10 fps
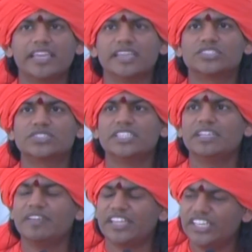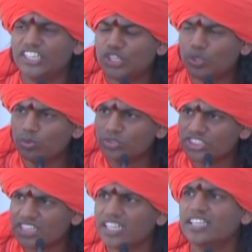case, you see, even
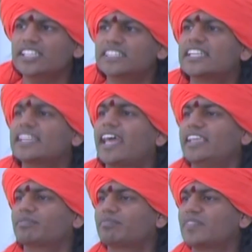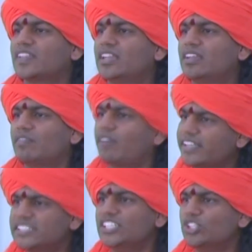intuition is a lie.
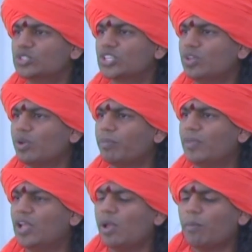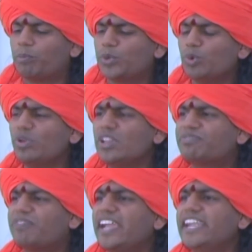What is intuition? You know,
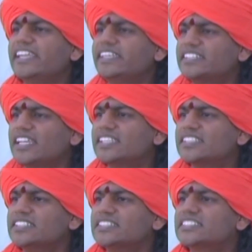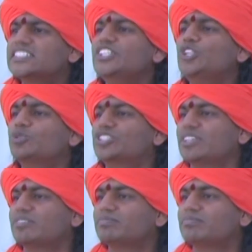purified intelligence is
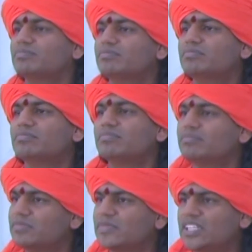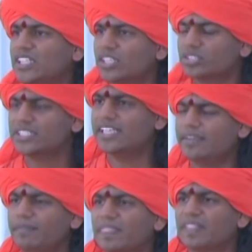intuition.
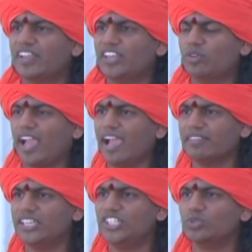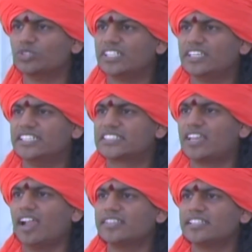See, when you have the intuition, it's
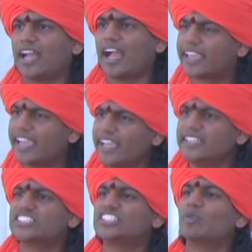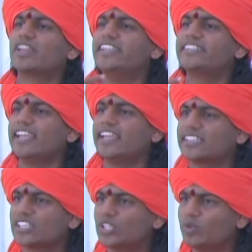not that against your
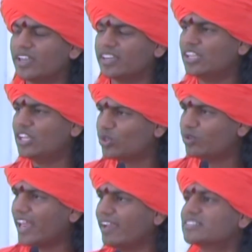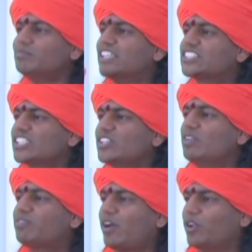intellect, you will, you will have some decision you
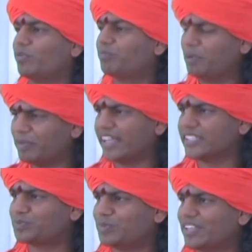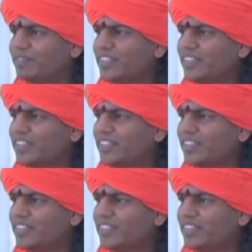will follow. People ask me,